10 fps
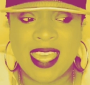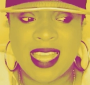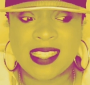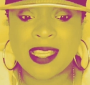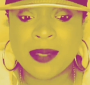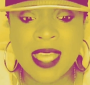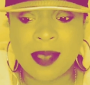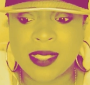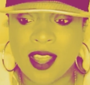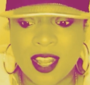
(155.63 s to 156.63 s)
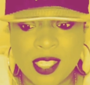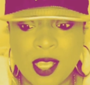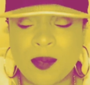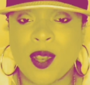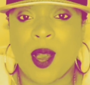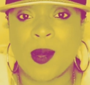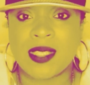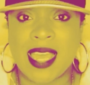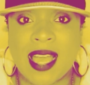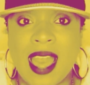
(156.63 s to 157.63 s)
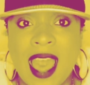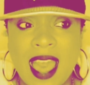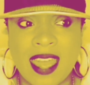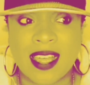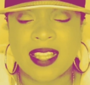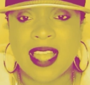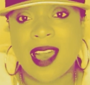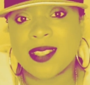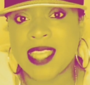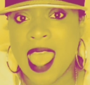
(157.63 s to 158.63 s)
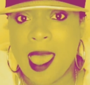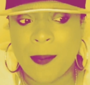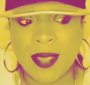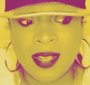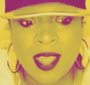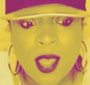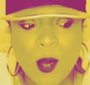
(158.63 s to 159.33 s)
then sometimes there are some no's that God allows to happen